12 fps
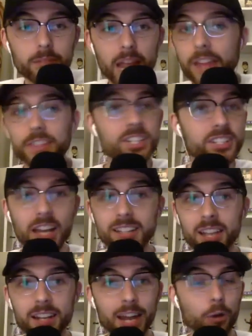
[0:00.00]
Anthony
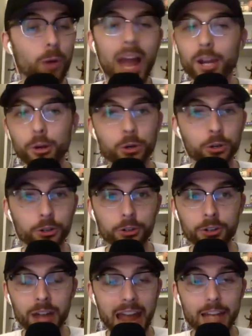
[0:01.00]
Santander, Ryan
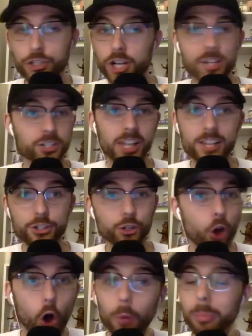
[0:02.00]
O'Hearn, and Josh
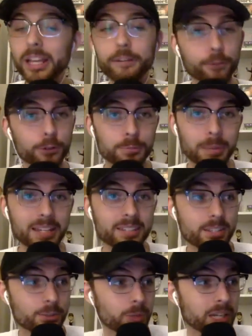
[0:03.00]
Lester all played first base
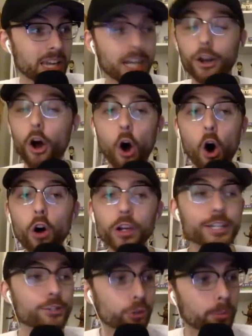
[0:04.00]
this weekend and all
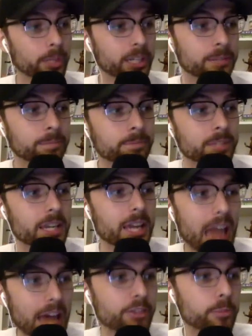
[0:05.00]
contributed
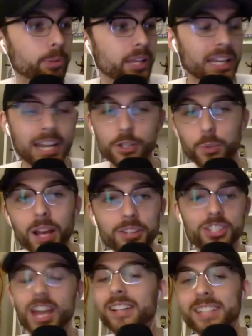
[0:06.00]
at the plate as well.
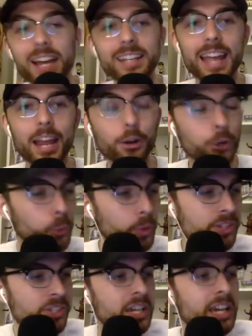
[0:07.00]
Santander, who
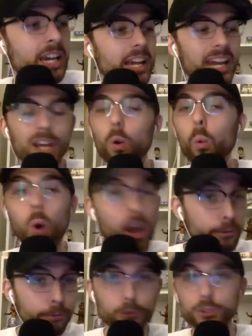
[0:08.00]
was in a
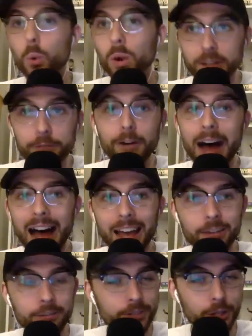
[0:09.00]
one for
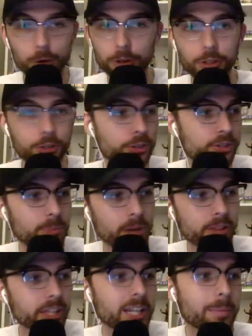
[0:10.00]
25, you know, earlier this
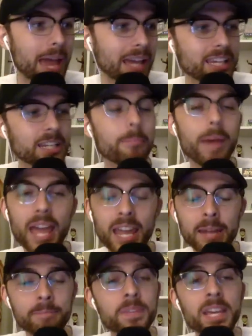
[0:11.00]
month, leading back into
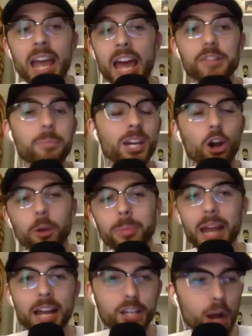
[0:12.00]
May, had the big
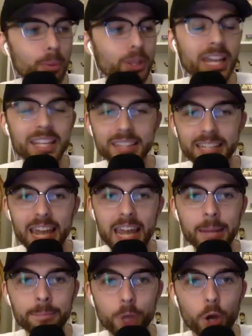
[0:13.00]
RBI double late in the
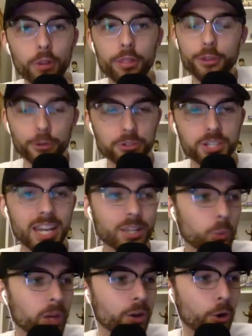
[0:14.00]
game on Thursday in
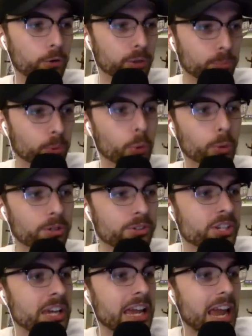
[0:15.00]
the win over the
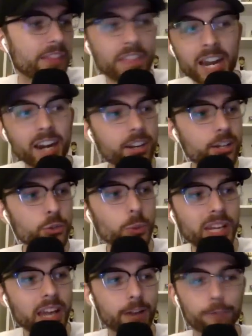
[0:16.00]
Brewers, and then had a nice
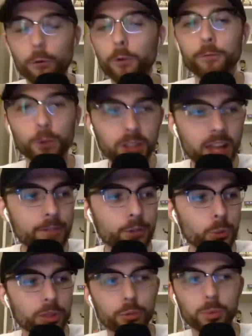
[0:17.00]
weekend, four for
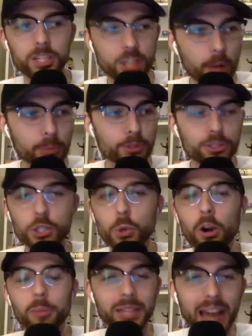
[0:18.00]
11 with three doubles, two
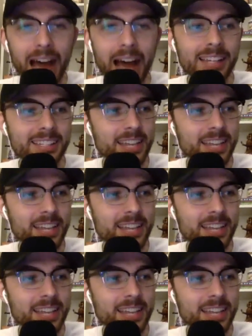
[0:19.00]
RBIs.